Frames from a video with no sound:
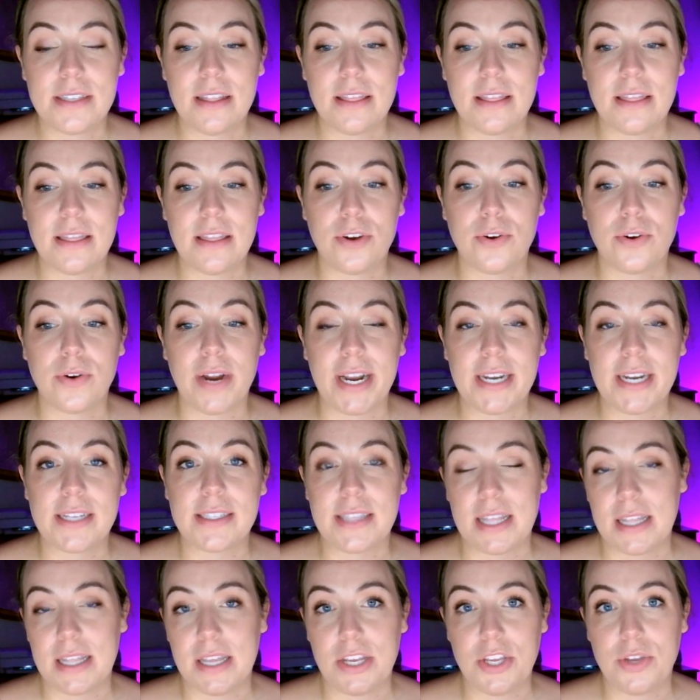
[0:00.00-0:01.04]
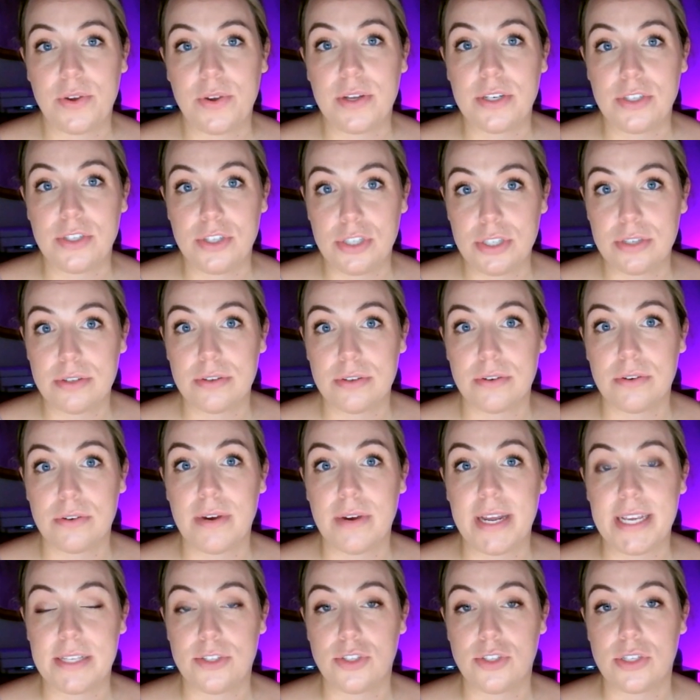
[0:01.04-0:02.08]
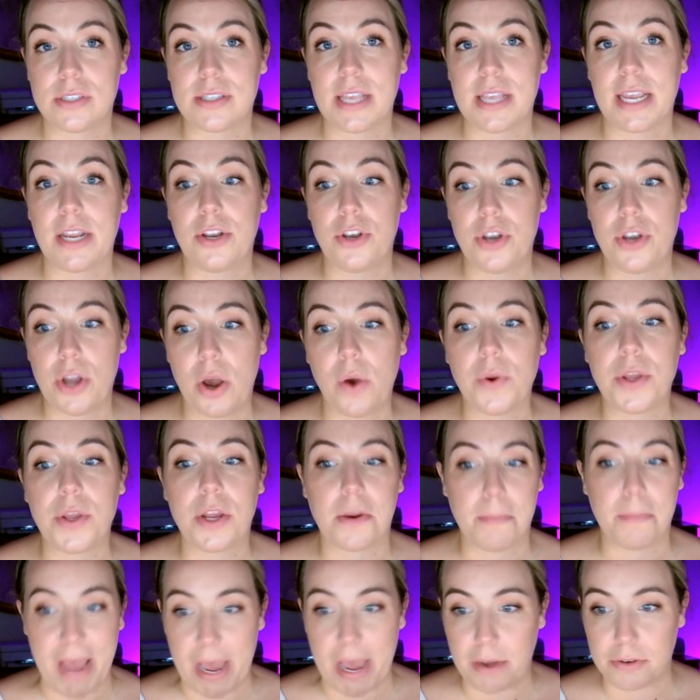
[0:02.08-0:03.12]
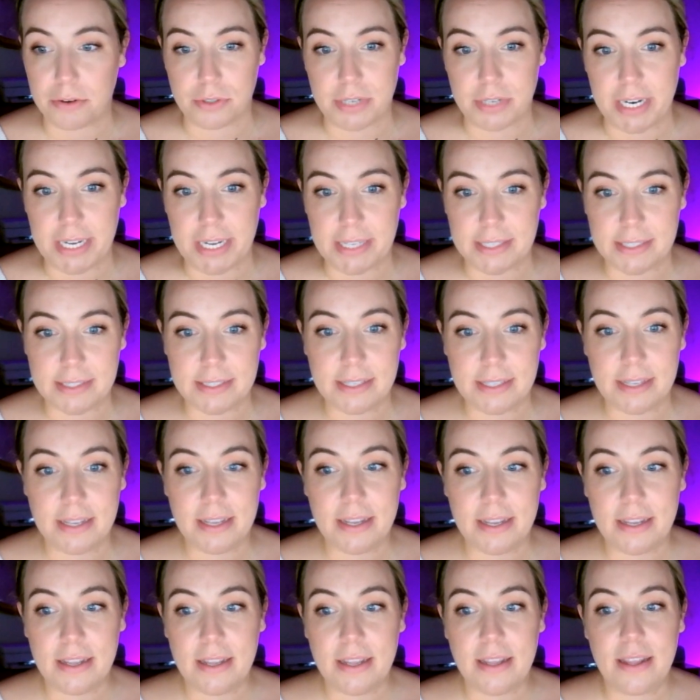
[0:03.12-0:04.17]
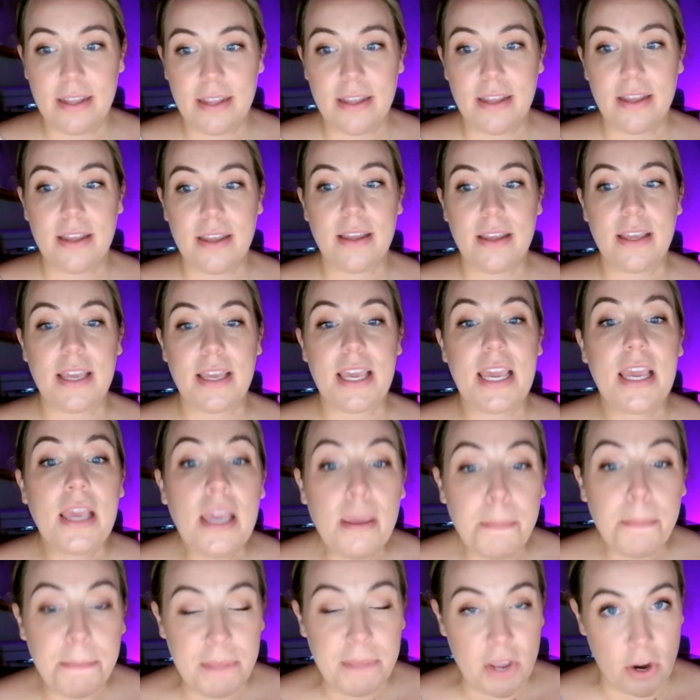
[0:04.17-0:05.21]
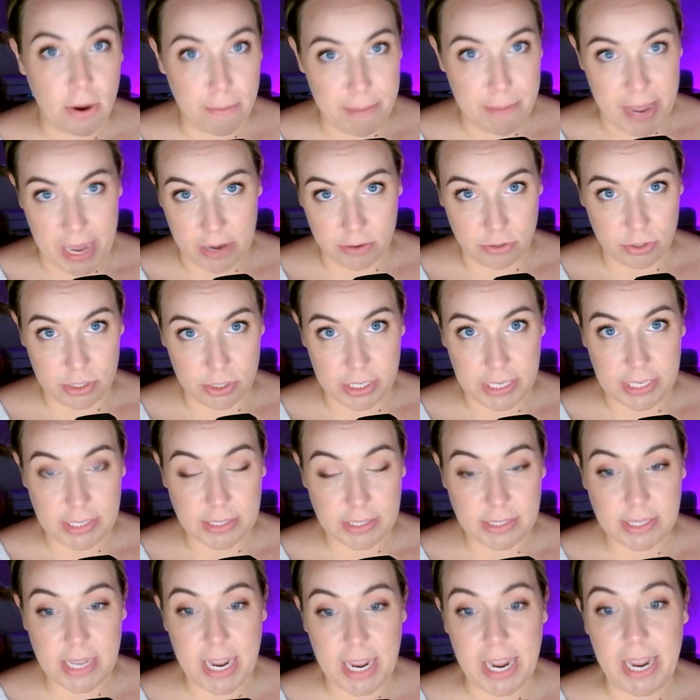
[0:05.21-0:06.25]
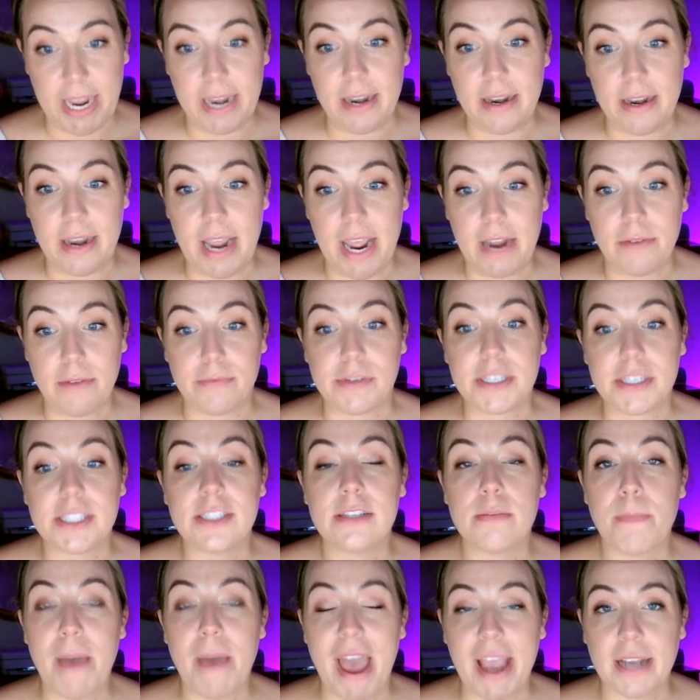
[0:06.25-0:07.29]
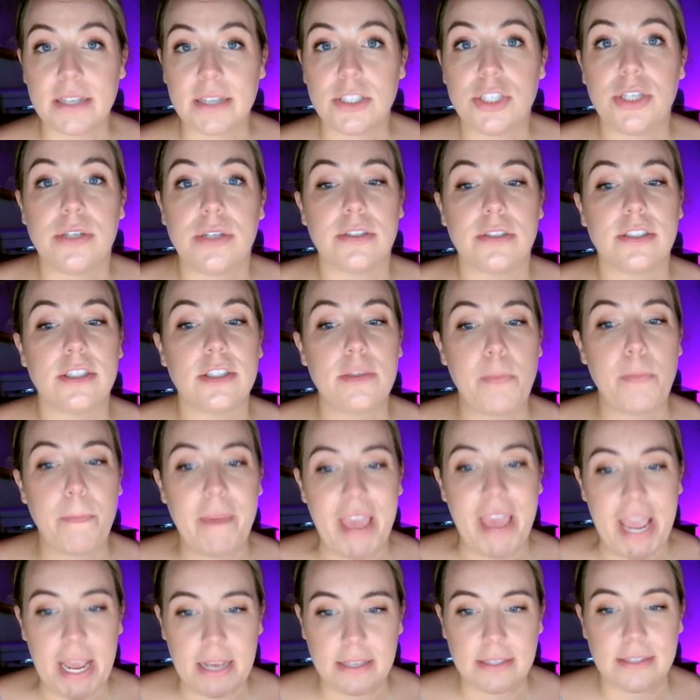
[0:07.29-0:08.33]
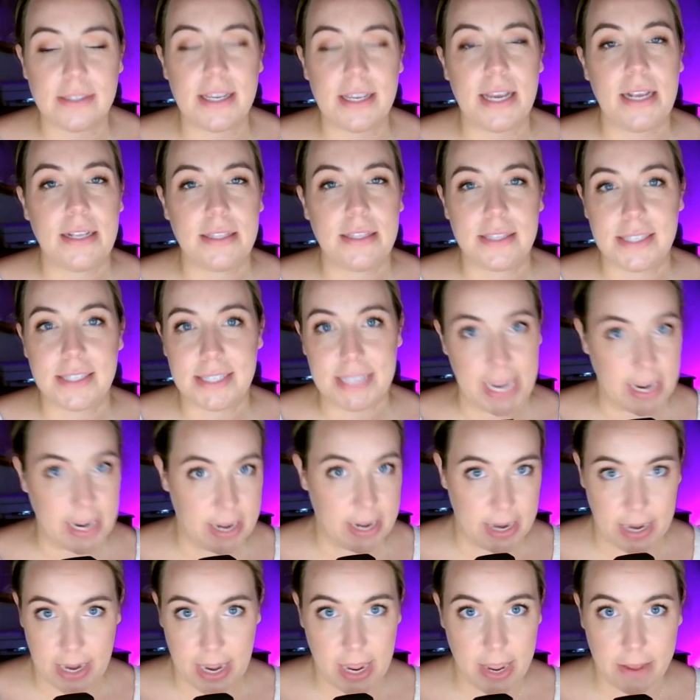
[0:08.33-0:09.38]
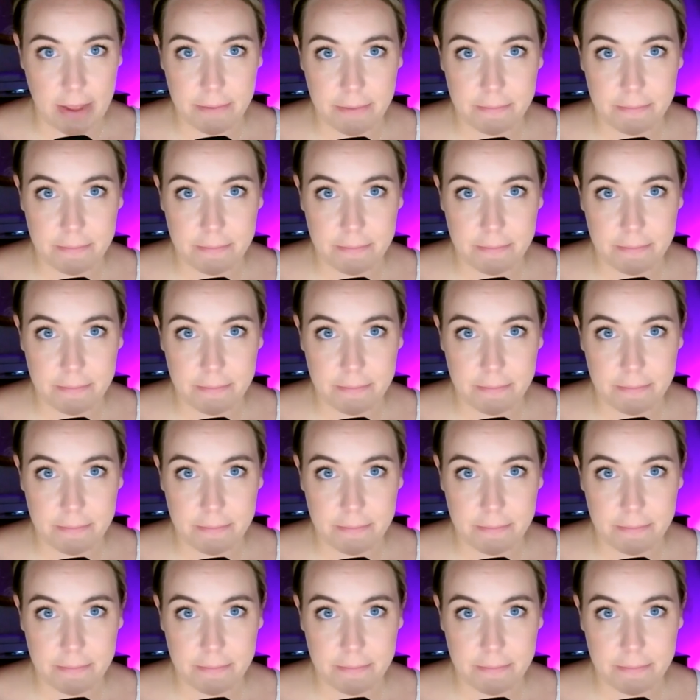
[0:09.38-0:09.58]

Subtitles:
the greatest thing that you can do is just like know your boundaries. Keep your boundaries and respect your space and sanity.